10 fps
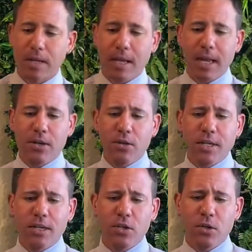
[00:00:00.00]
And you
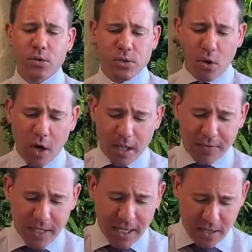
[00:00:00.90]
can use all of
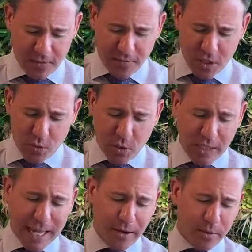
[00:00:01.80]
the individual
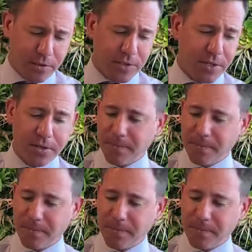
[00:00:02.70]
laterals here.